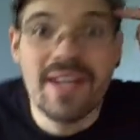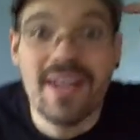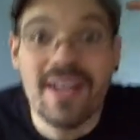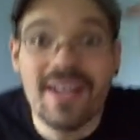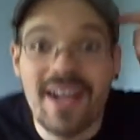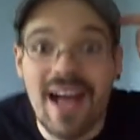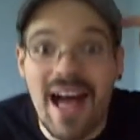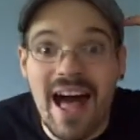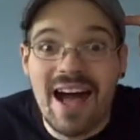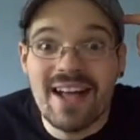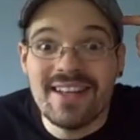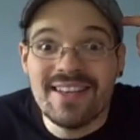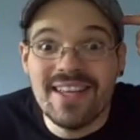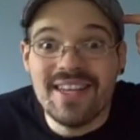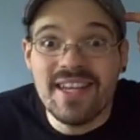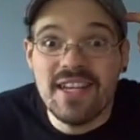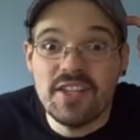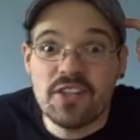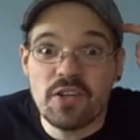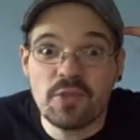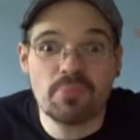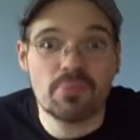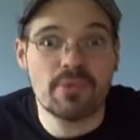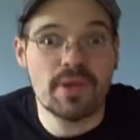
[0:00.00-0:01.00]
been
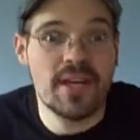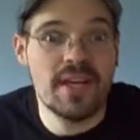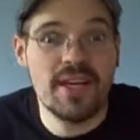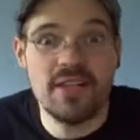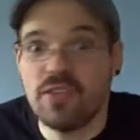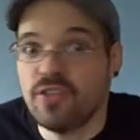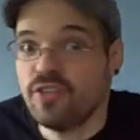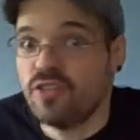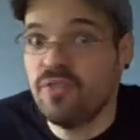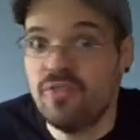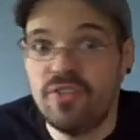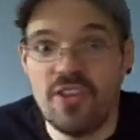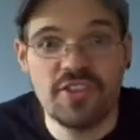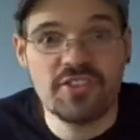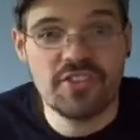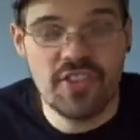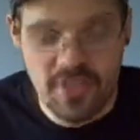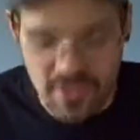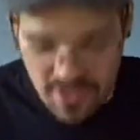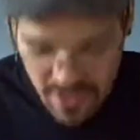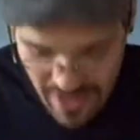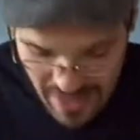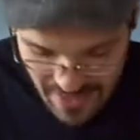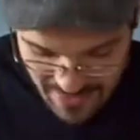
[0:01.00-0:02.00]
concocting in your brain or you
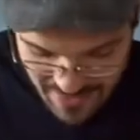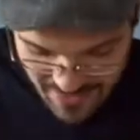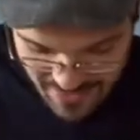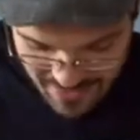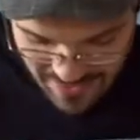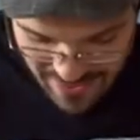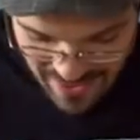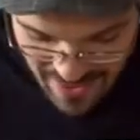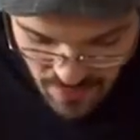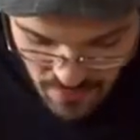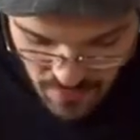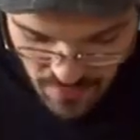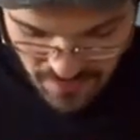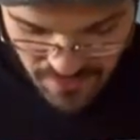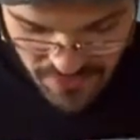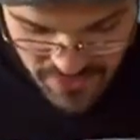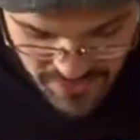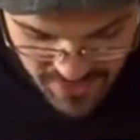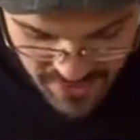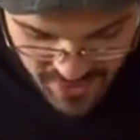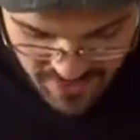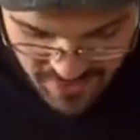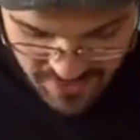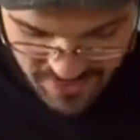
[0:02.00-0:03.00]
just concocted now of
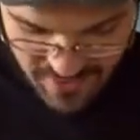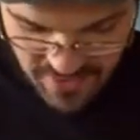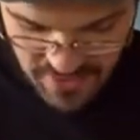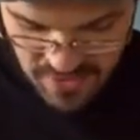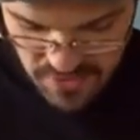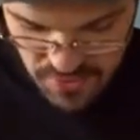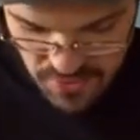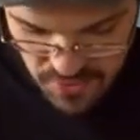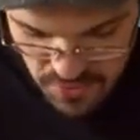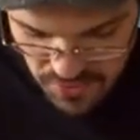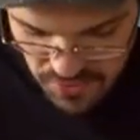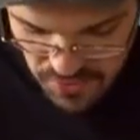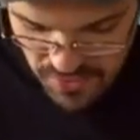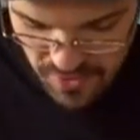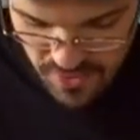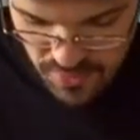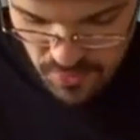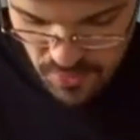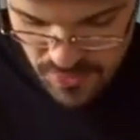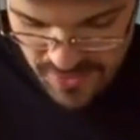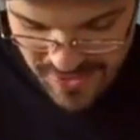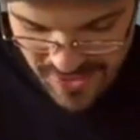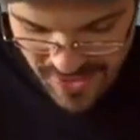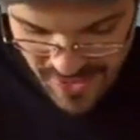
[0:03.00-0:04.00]
things that you
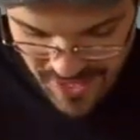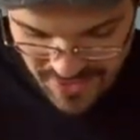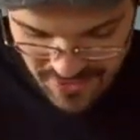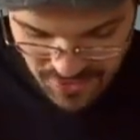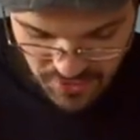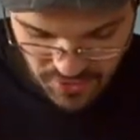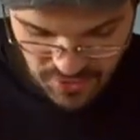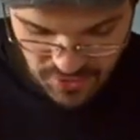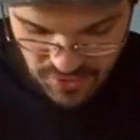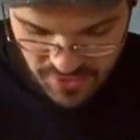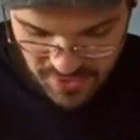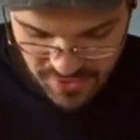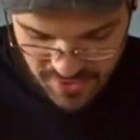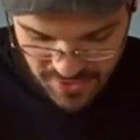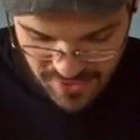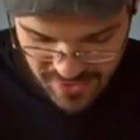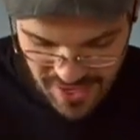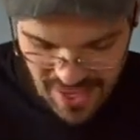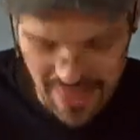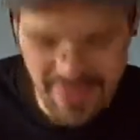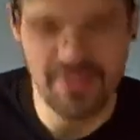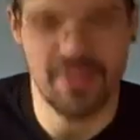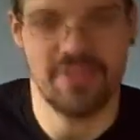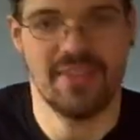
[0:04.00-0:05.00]
think would taste good
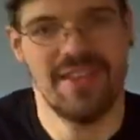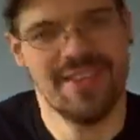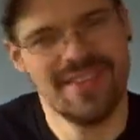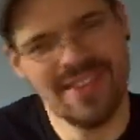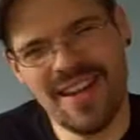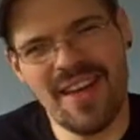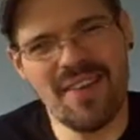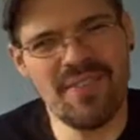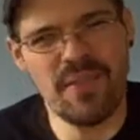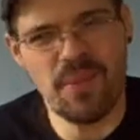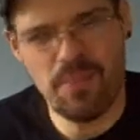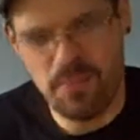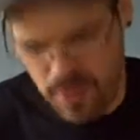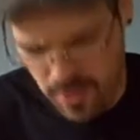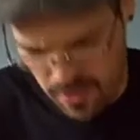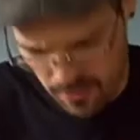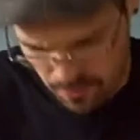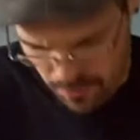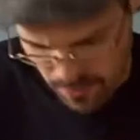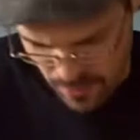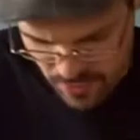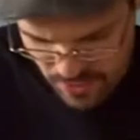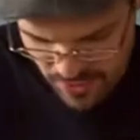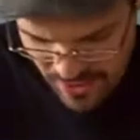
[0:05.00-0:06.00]
together. It doesn't have to
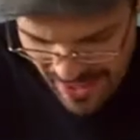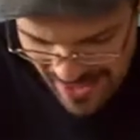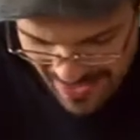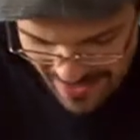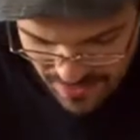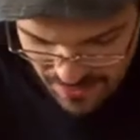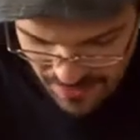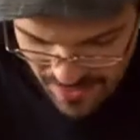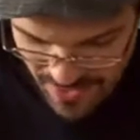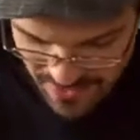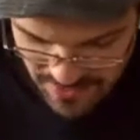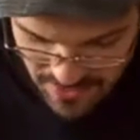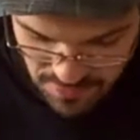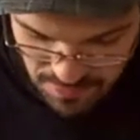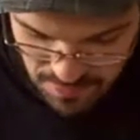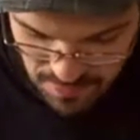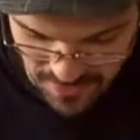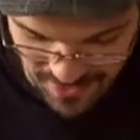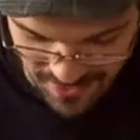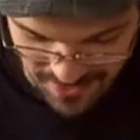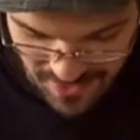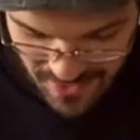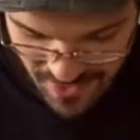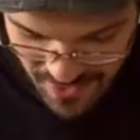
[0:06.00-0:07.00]
be a Perzac
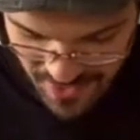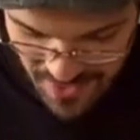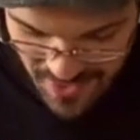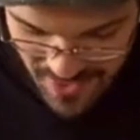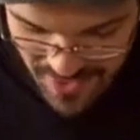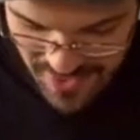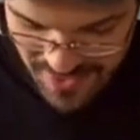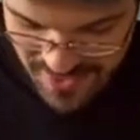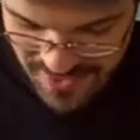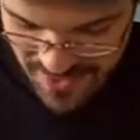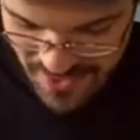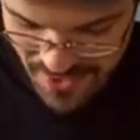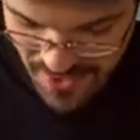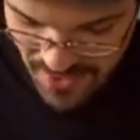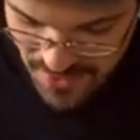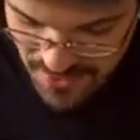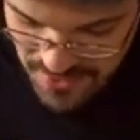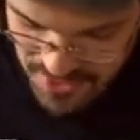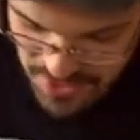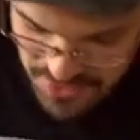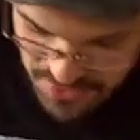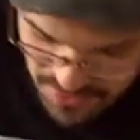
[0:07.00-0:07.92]
recipe, you know,